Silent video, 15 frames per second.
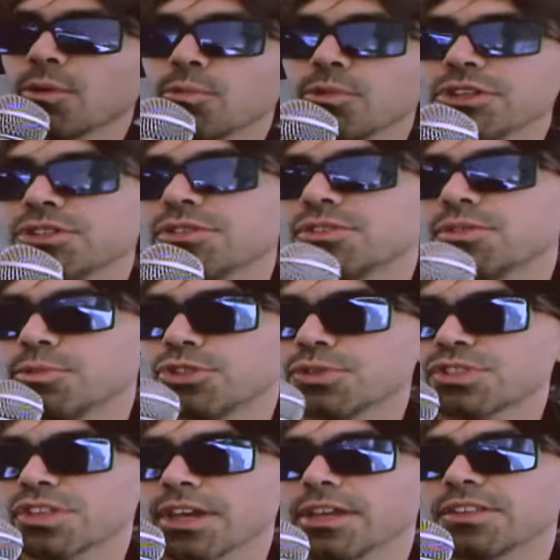would would you
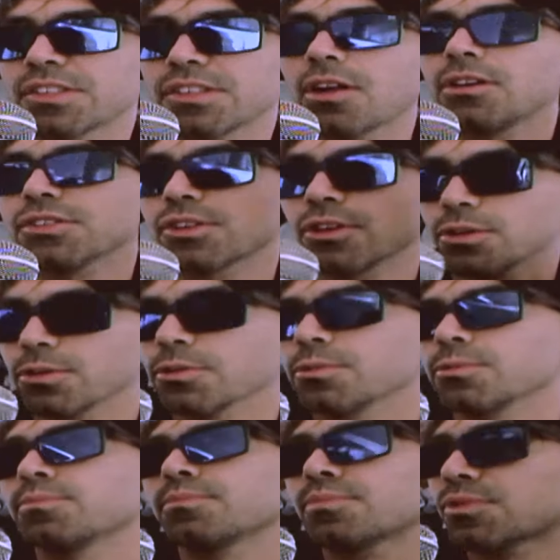say is it also
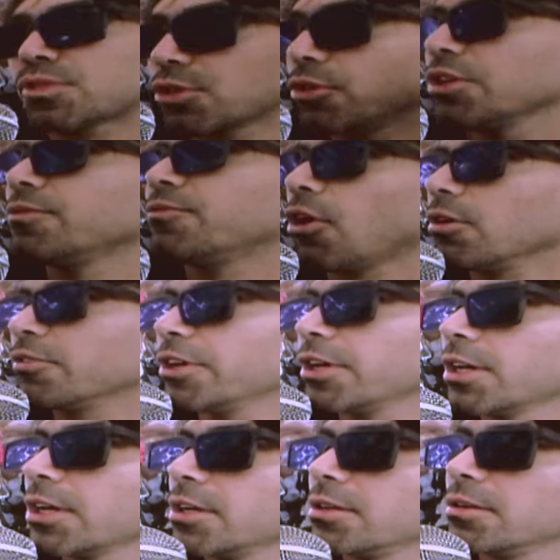still
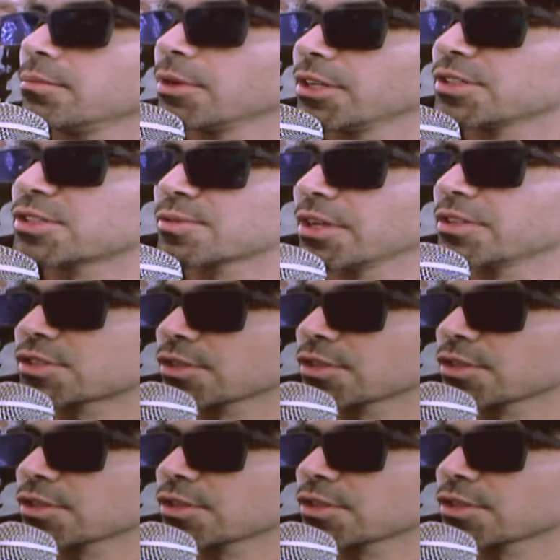evolving and, it's, it's,